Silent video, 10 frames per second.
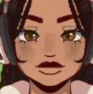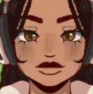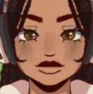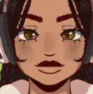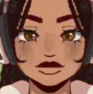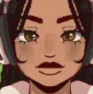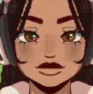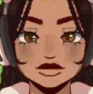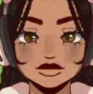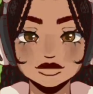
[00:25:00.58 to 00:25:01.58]

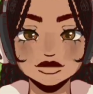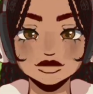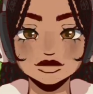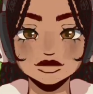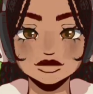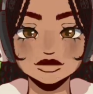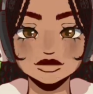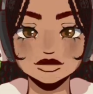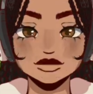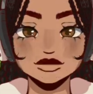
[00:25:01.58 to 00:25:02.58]

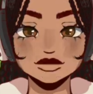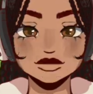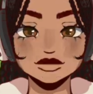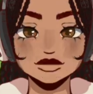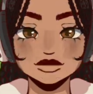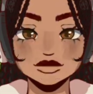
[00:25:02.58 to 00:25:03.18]
[no speech]